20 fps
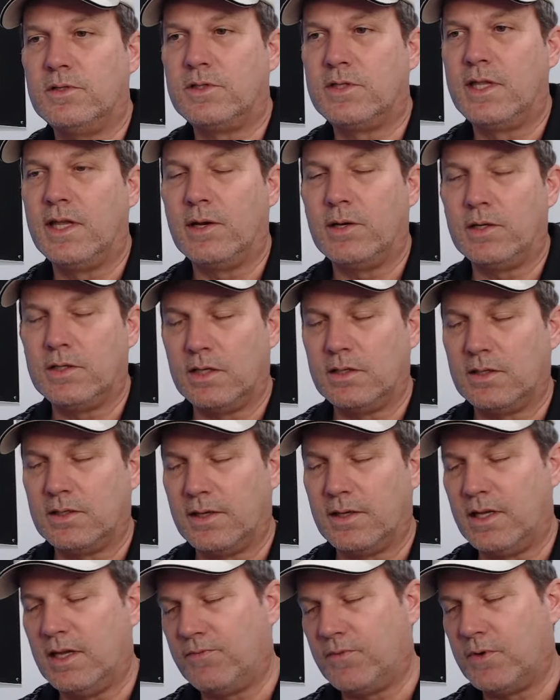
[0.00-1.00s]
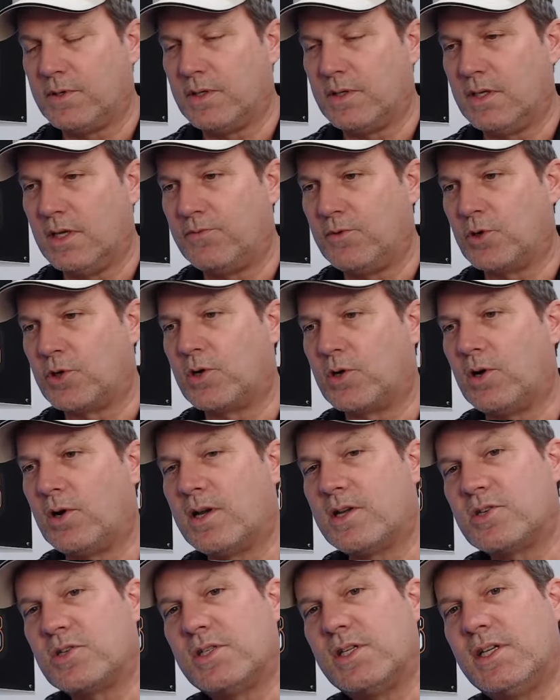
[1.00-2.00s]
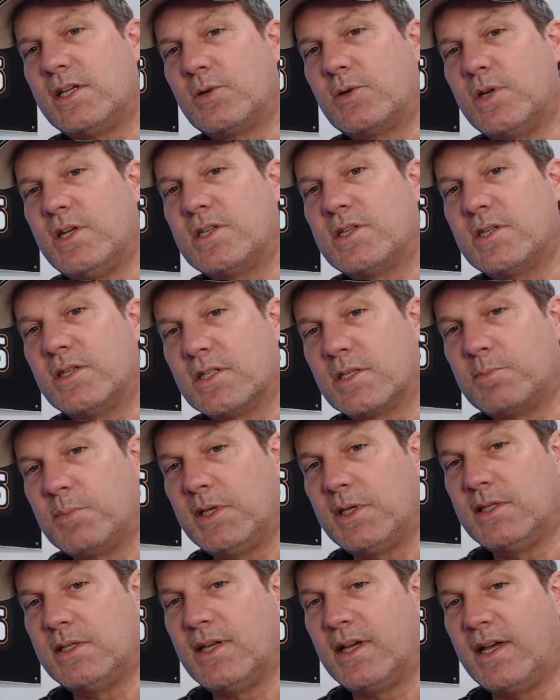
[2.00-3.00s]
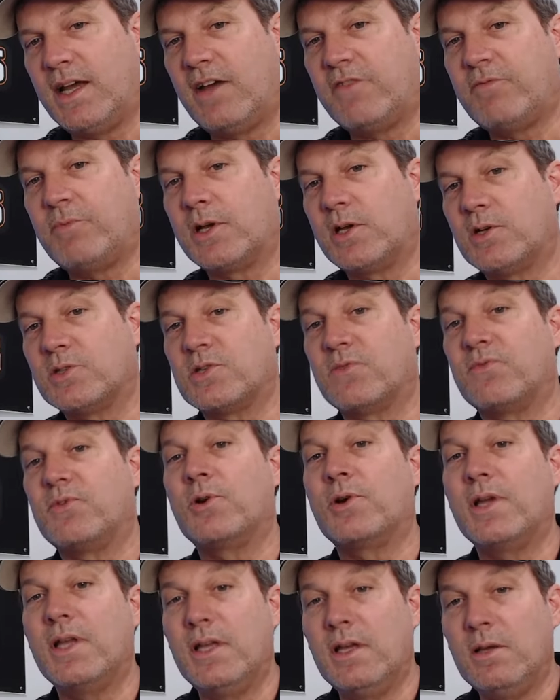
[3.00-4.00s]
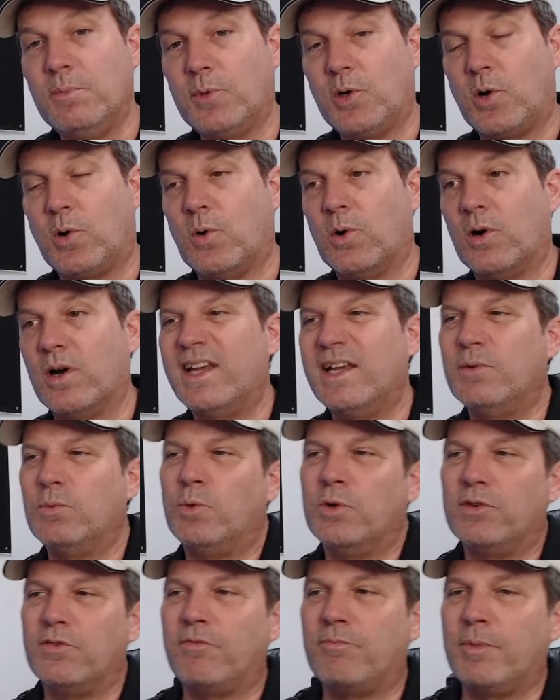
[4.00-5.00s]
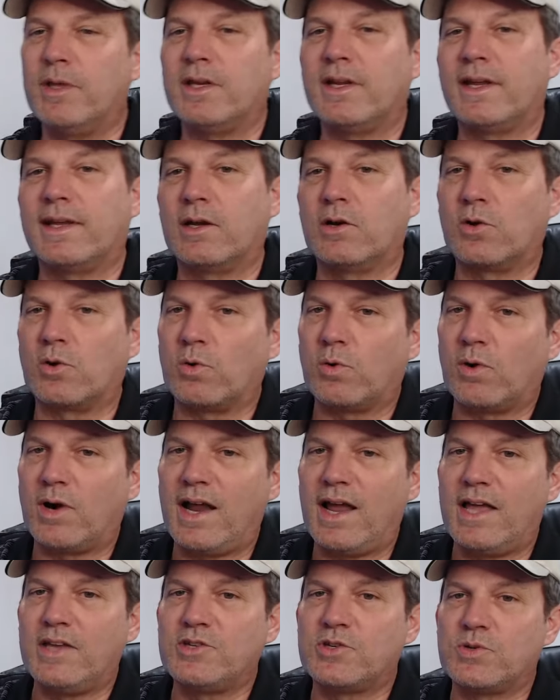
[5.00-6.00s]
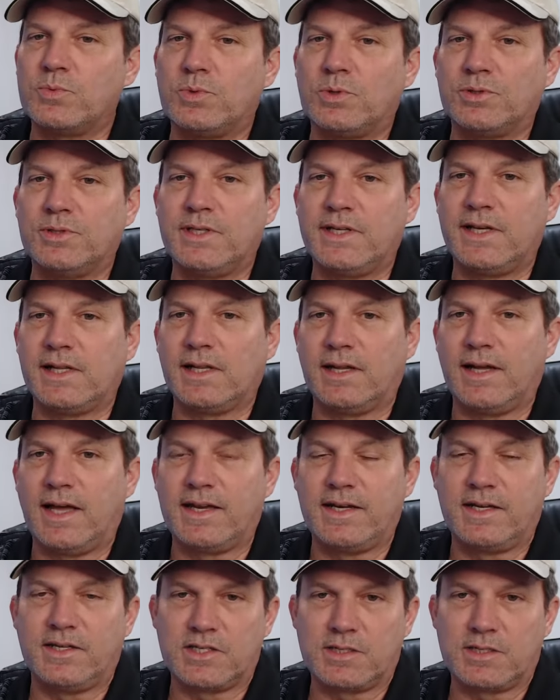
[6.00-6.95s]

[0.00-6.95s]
If your car has decreased in speed to half because of your MCOR, it would have been a gradual decline in